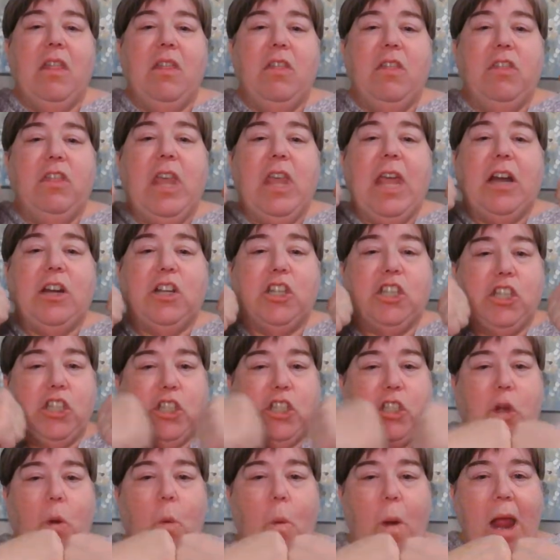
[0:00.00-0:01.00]
they're
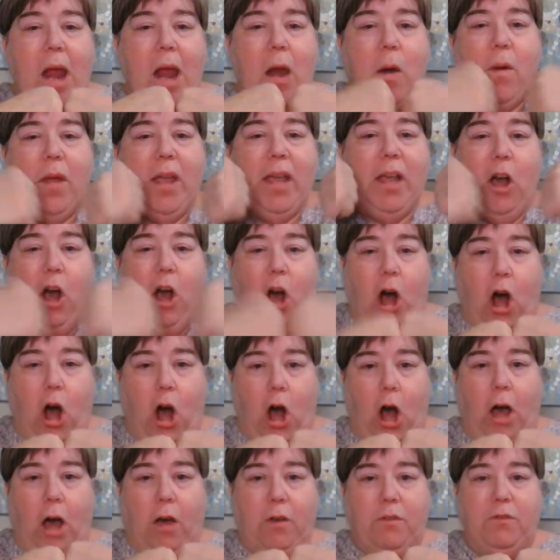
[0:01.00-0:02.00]
squaring
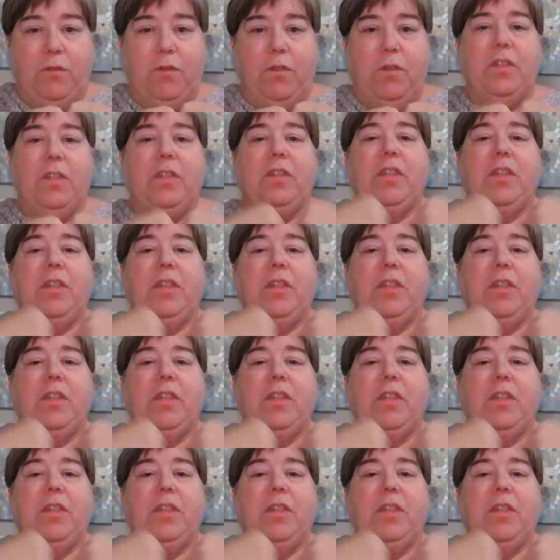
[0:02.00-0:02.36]
off,